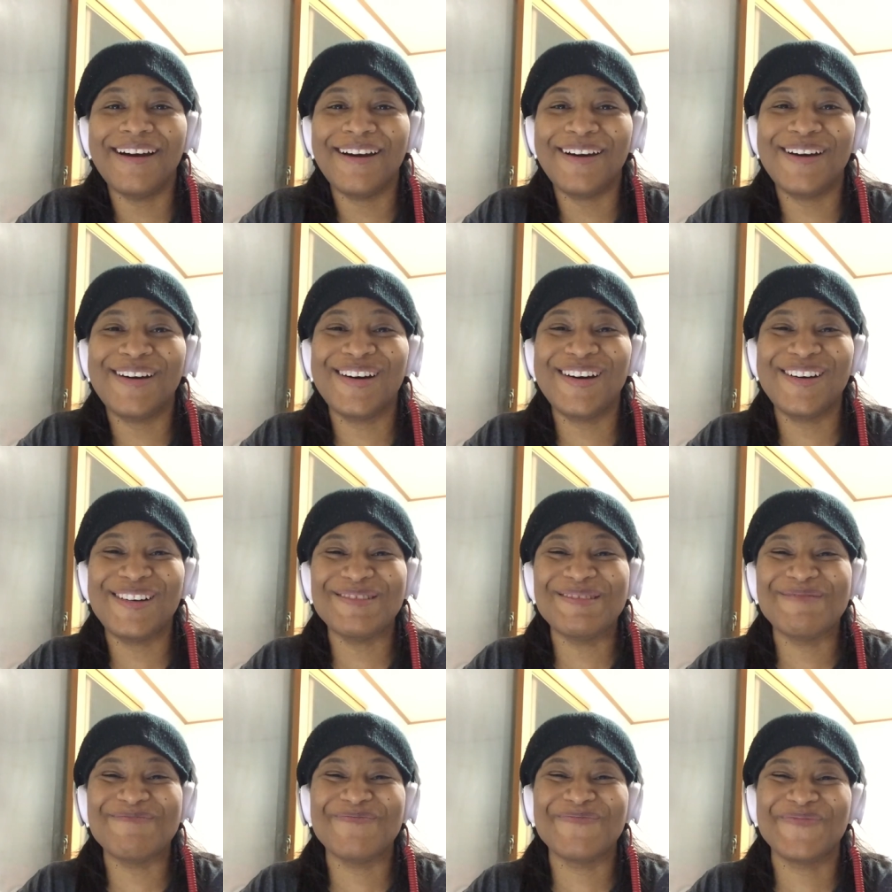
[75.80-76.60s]

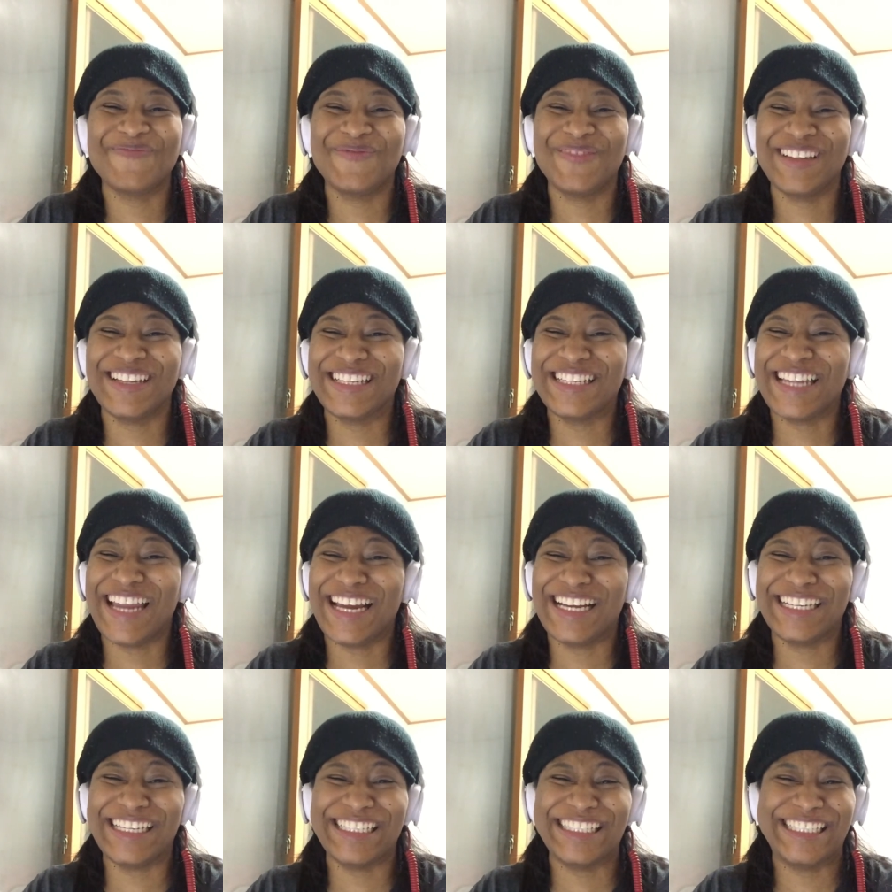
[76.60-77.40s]
Um,
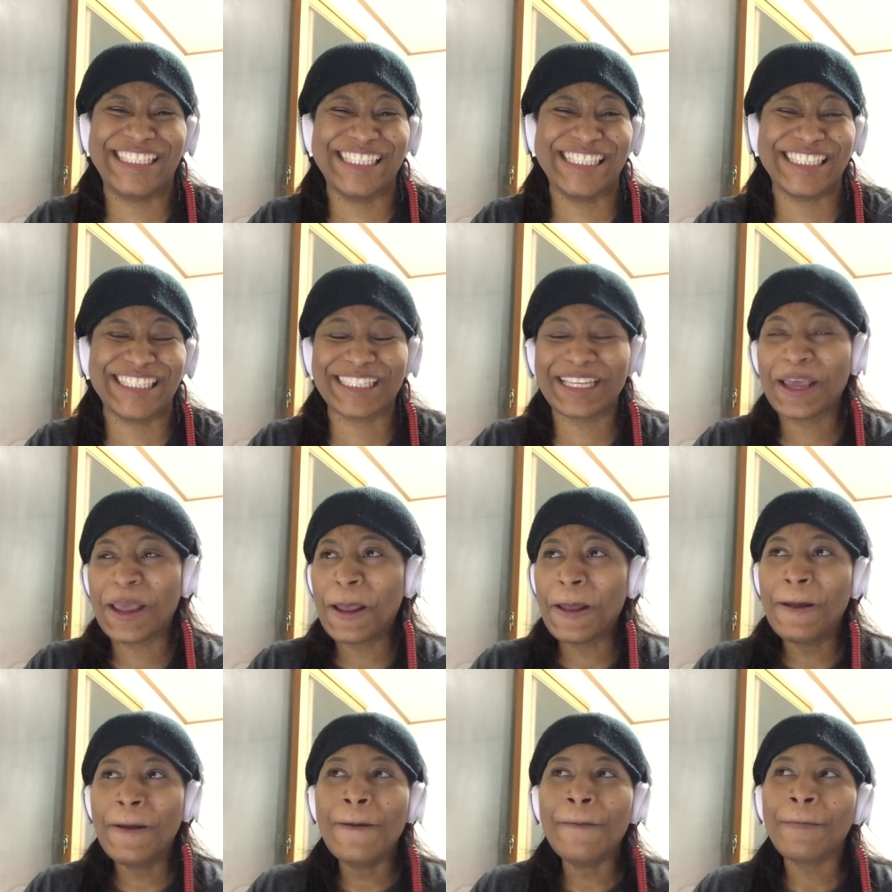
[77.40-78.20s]
they just,
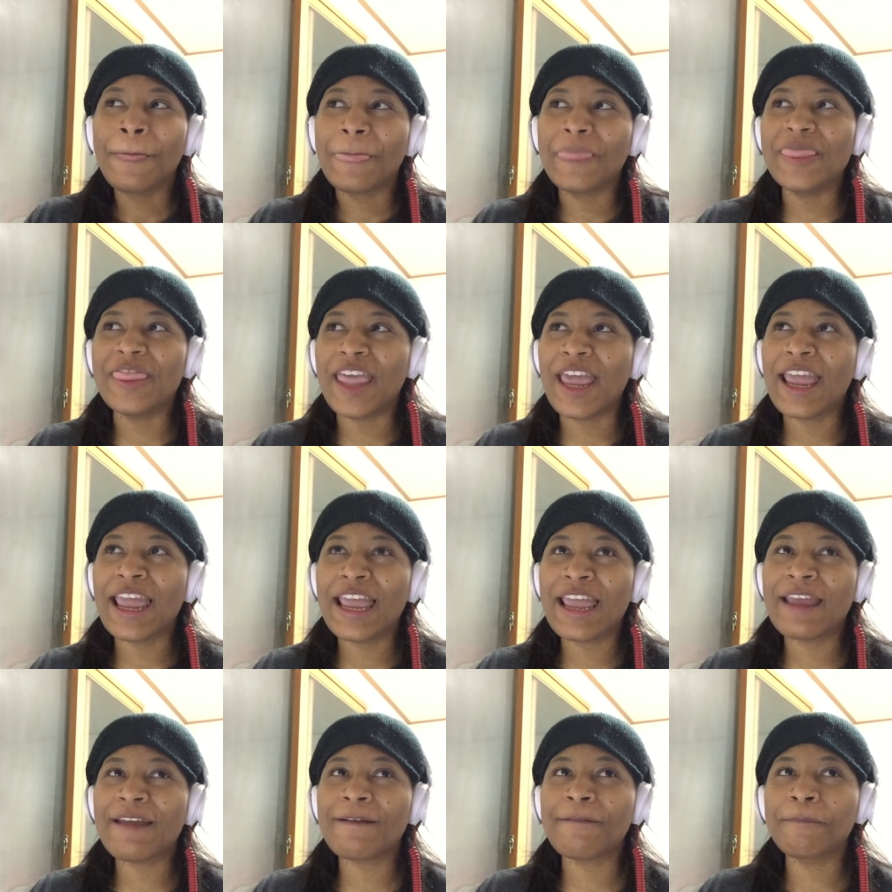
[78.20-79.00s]

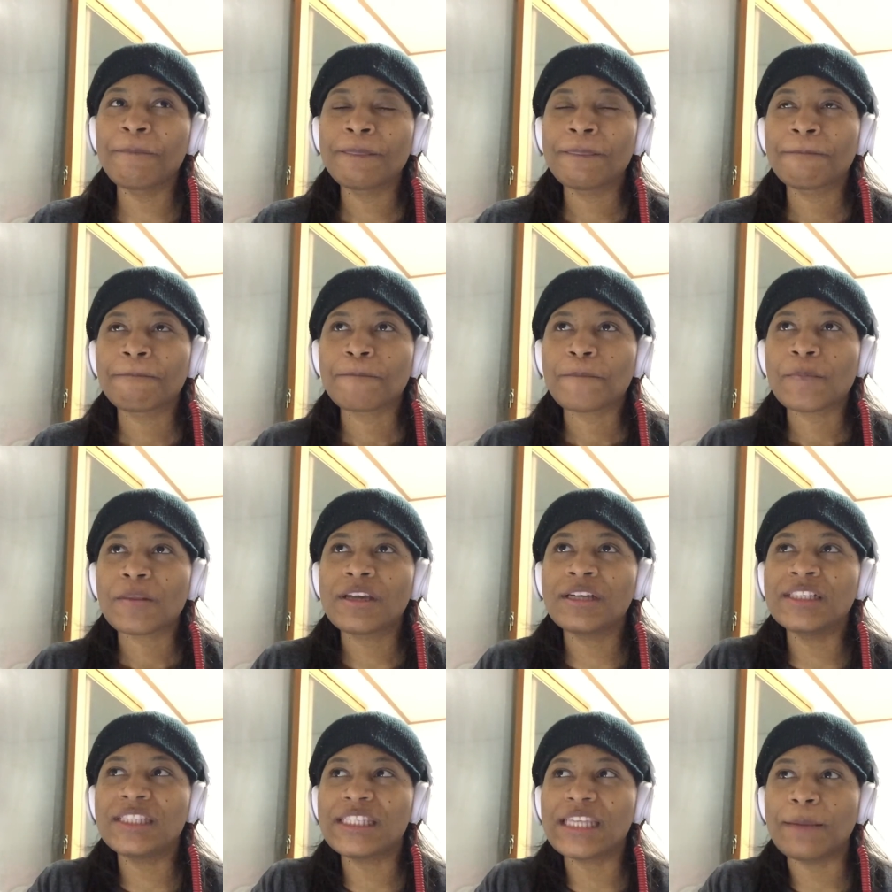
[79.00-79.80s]
they
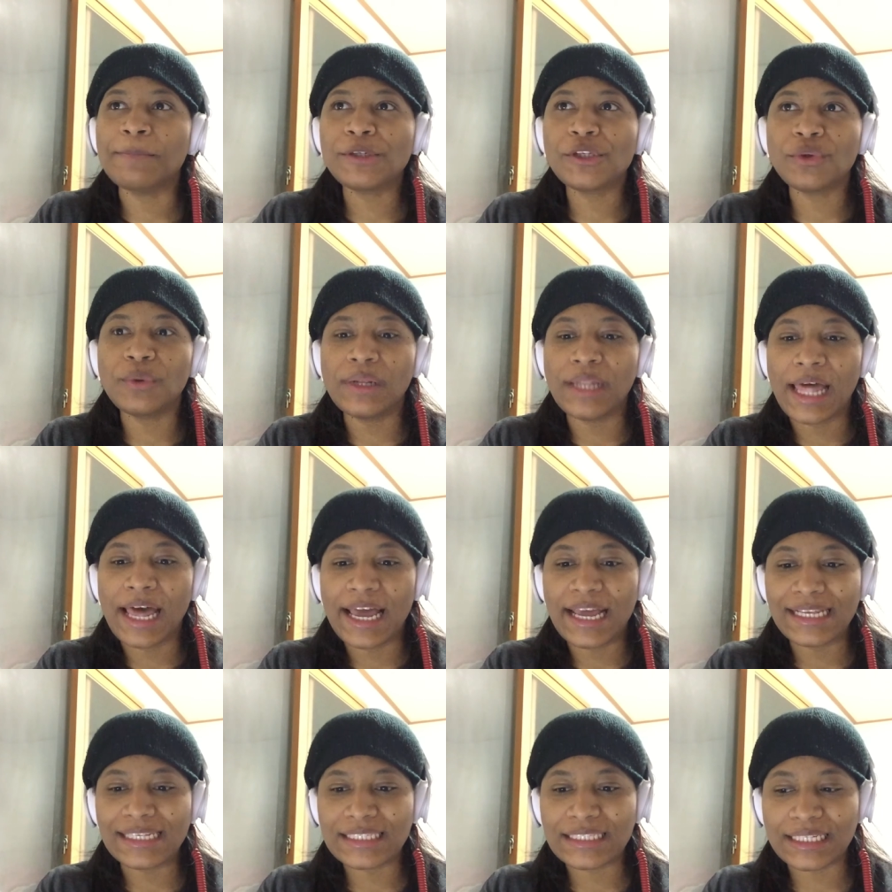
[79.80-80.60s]

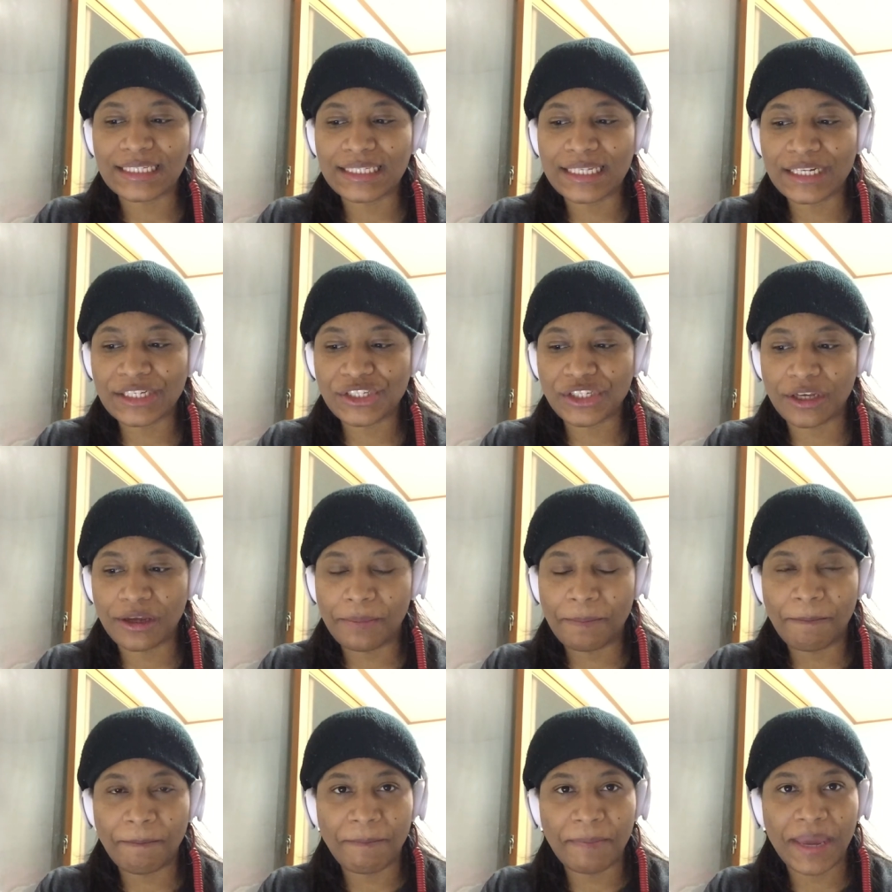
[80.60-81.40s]
conceptualize such
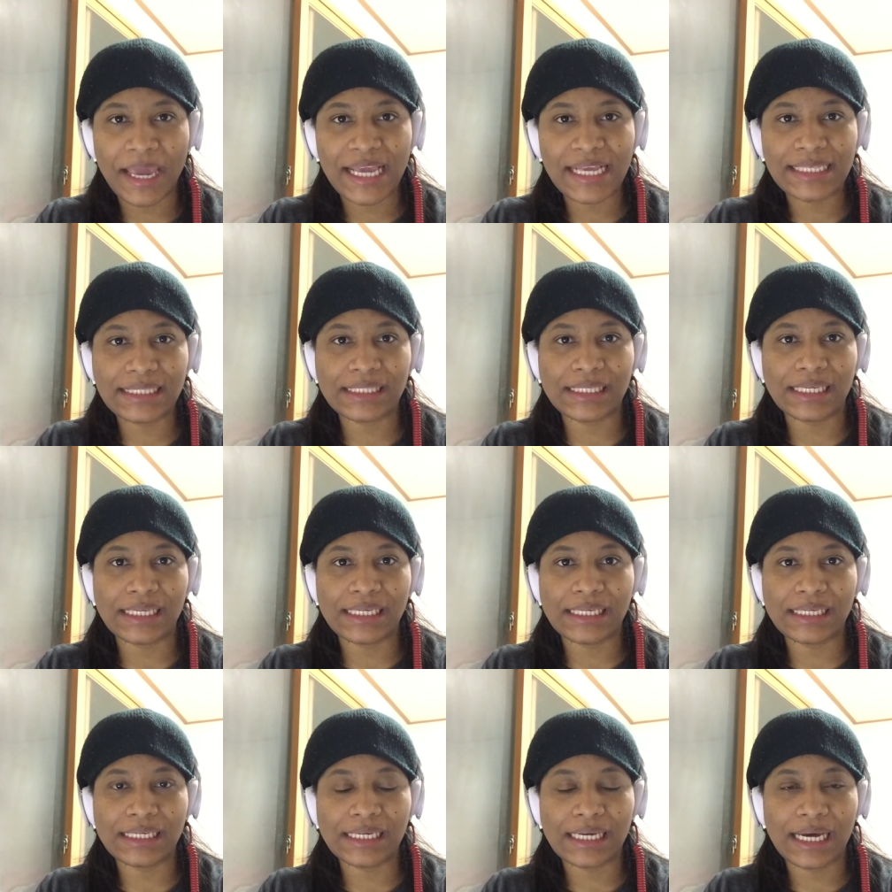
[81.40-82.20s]

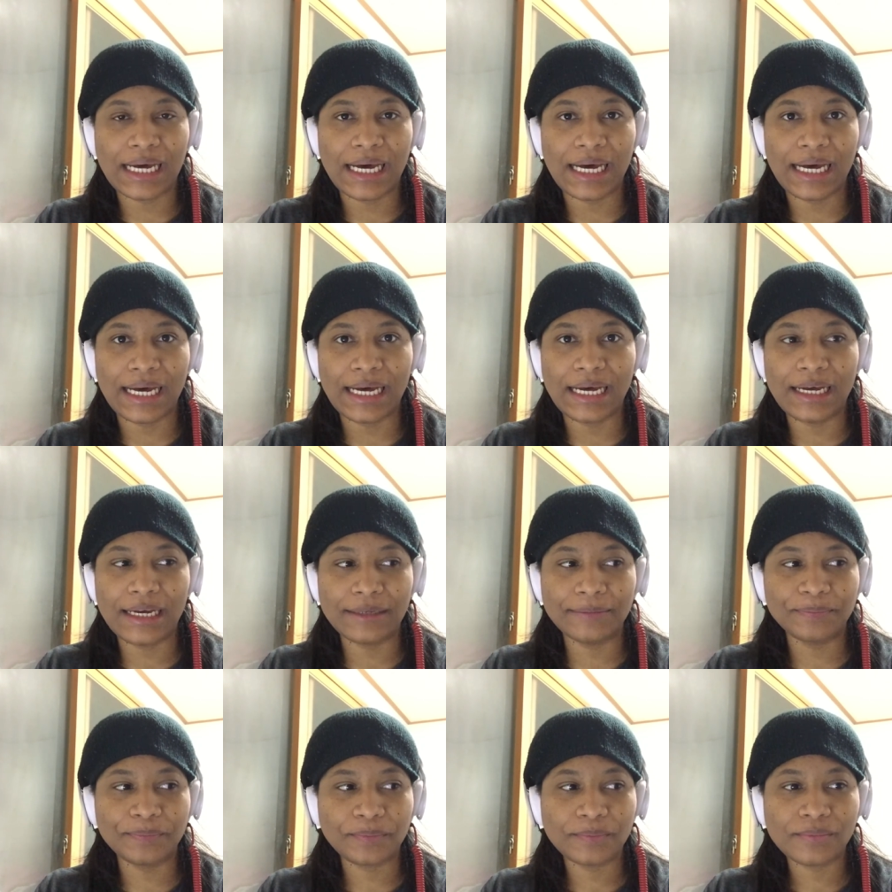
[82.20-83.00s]
amazing
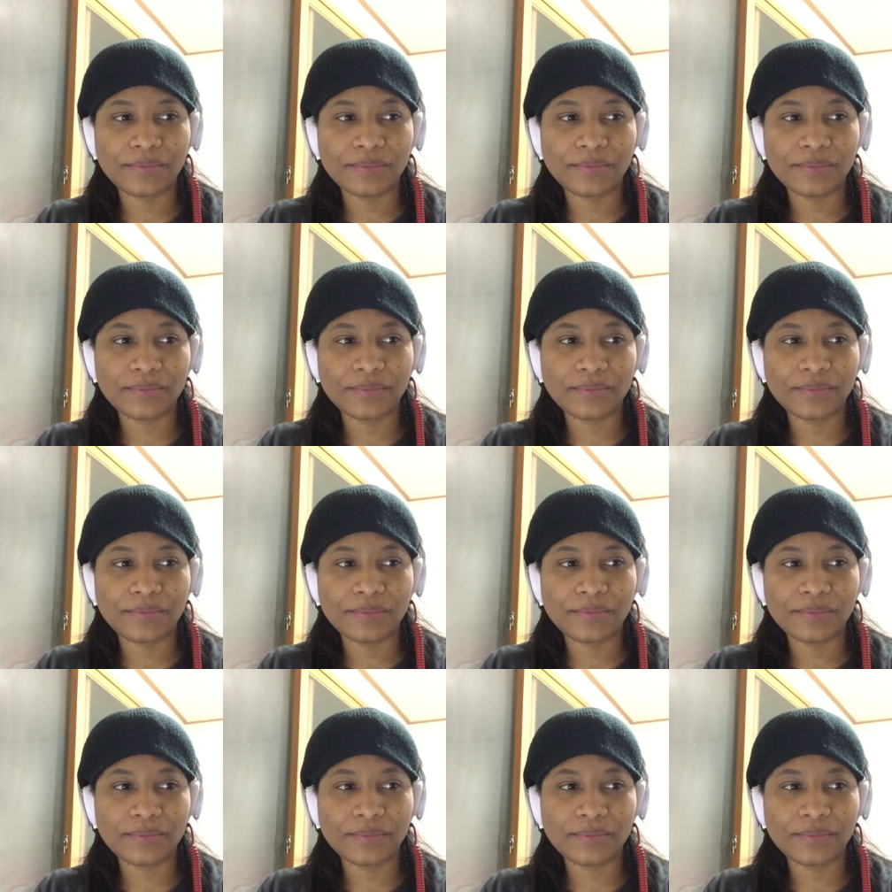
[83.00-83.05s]
uh,